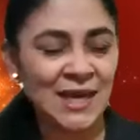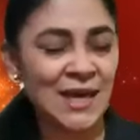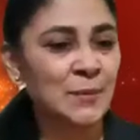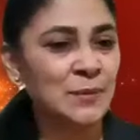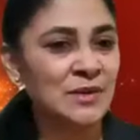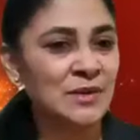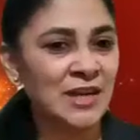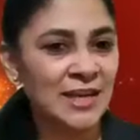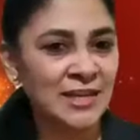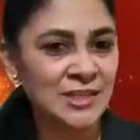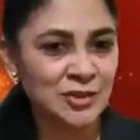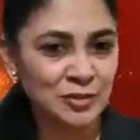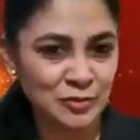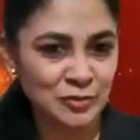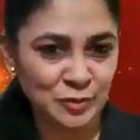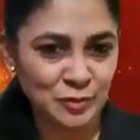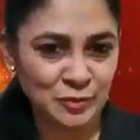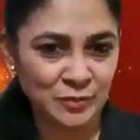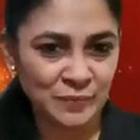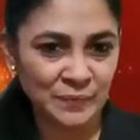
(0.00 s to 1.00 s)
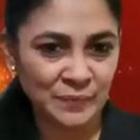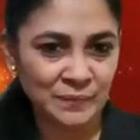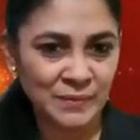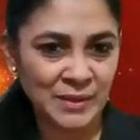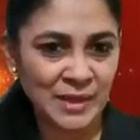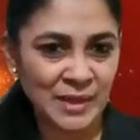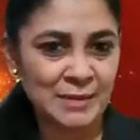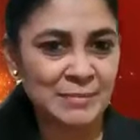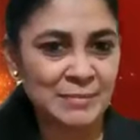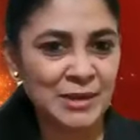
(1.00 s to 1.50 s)
I would like to know,
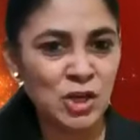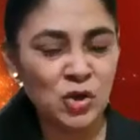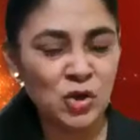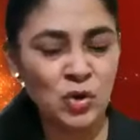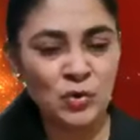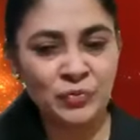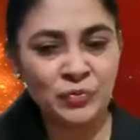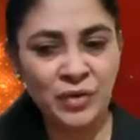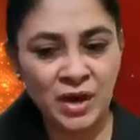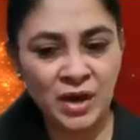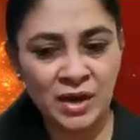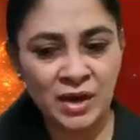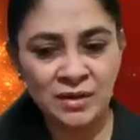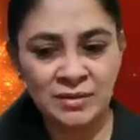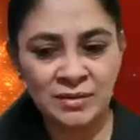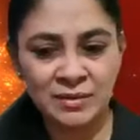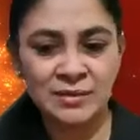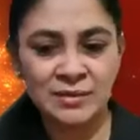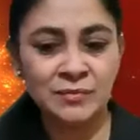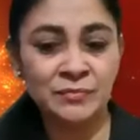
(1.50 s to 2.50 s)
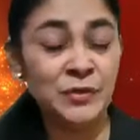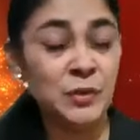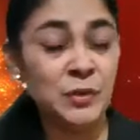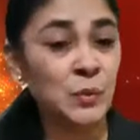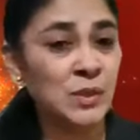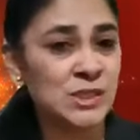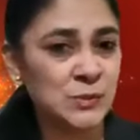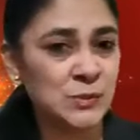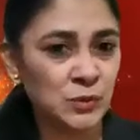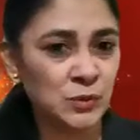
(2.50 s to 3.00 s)
and many of our
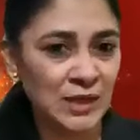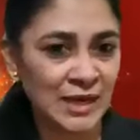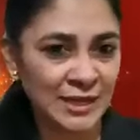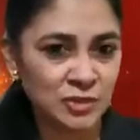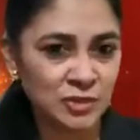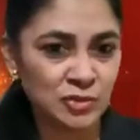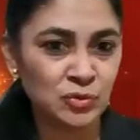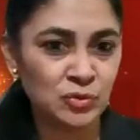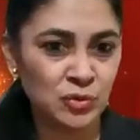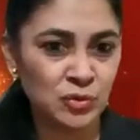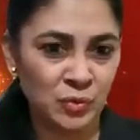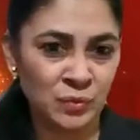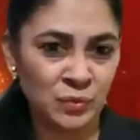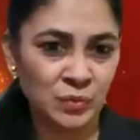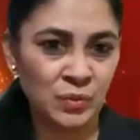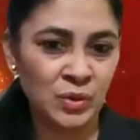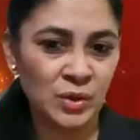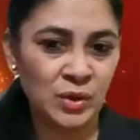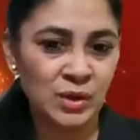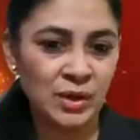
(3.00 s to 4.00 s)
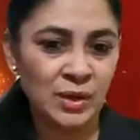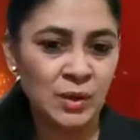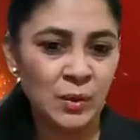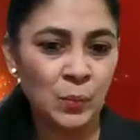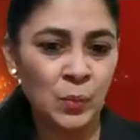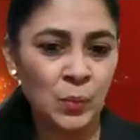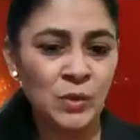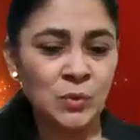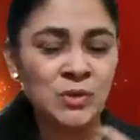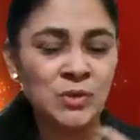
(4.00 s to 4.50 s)
viewers would like to know,
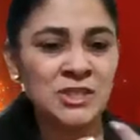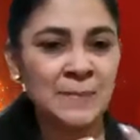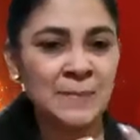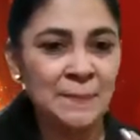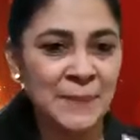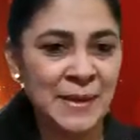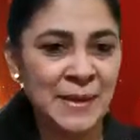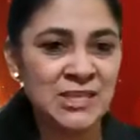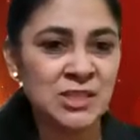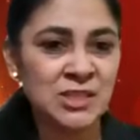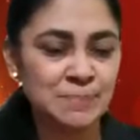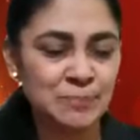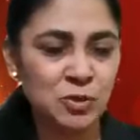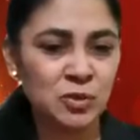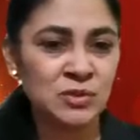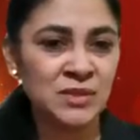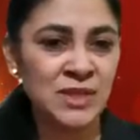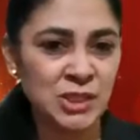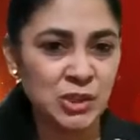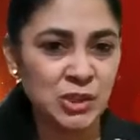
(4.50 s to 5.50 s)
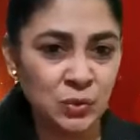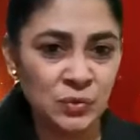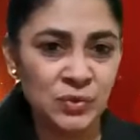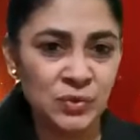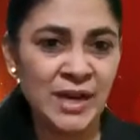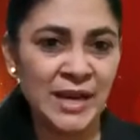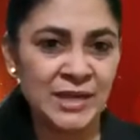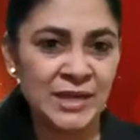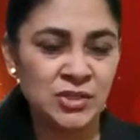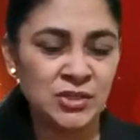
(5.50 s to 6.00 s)
what was the best book that you
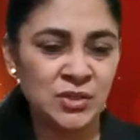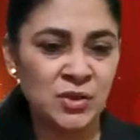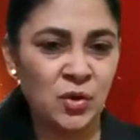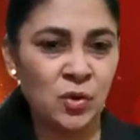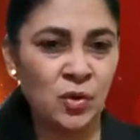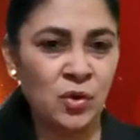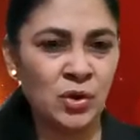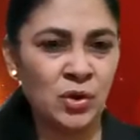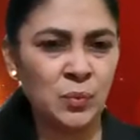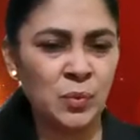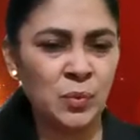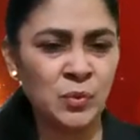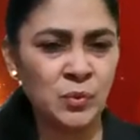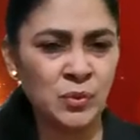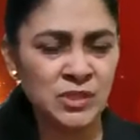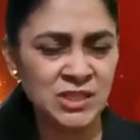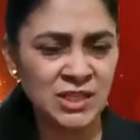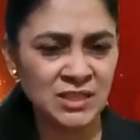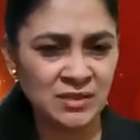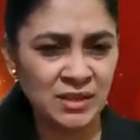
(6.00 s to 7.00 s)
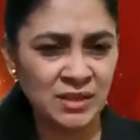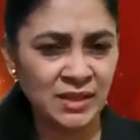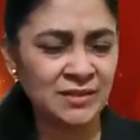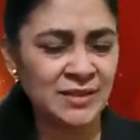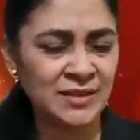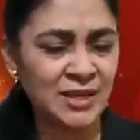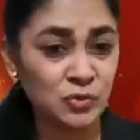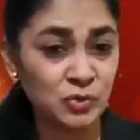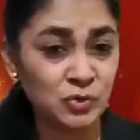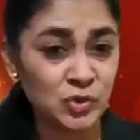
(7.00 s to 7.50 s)
read or what was the thing
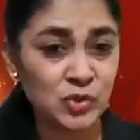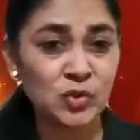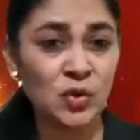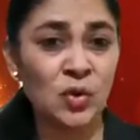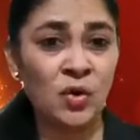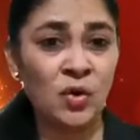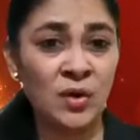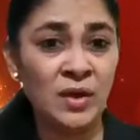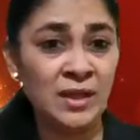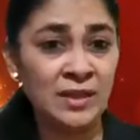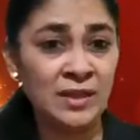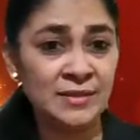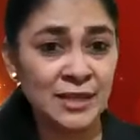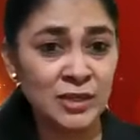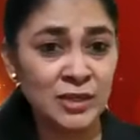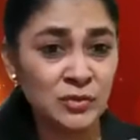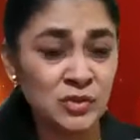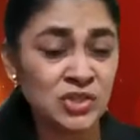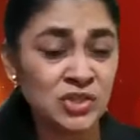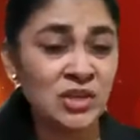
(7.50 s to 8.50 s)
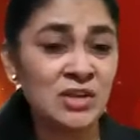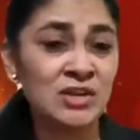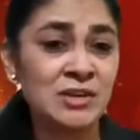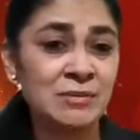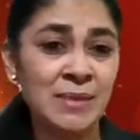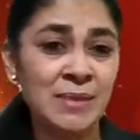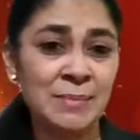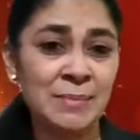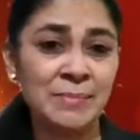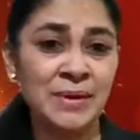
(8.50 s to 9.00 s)
that you saw that you still
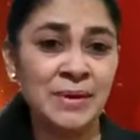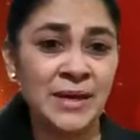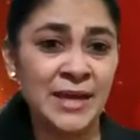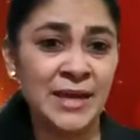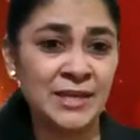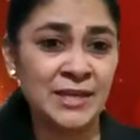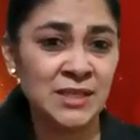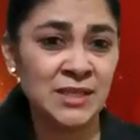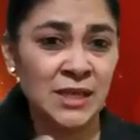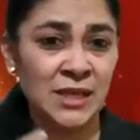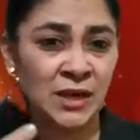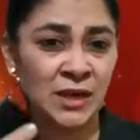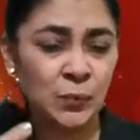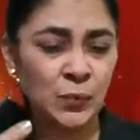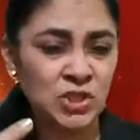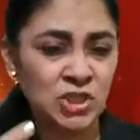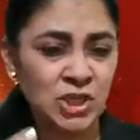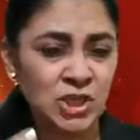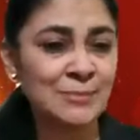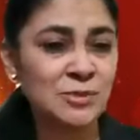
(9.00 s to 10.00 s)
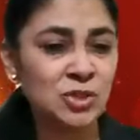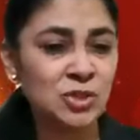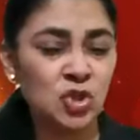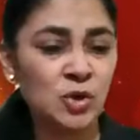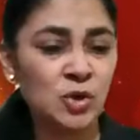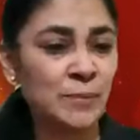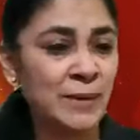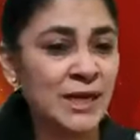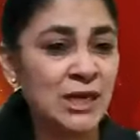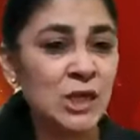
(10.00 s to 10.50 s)
remember and which comes to
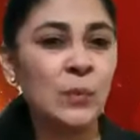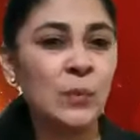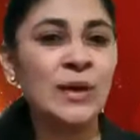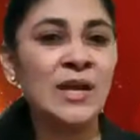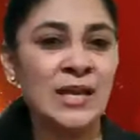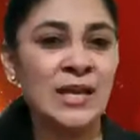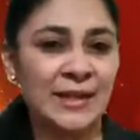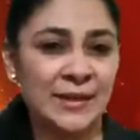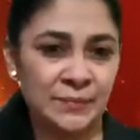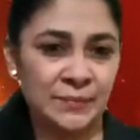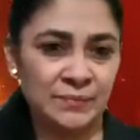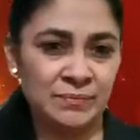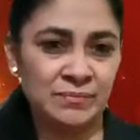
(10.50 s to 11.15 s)
your mind quickly?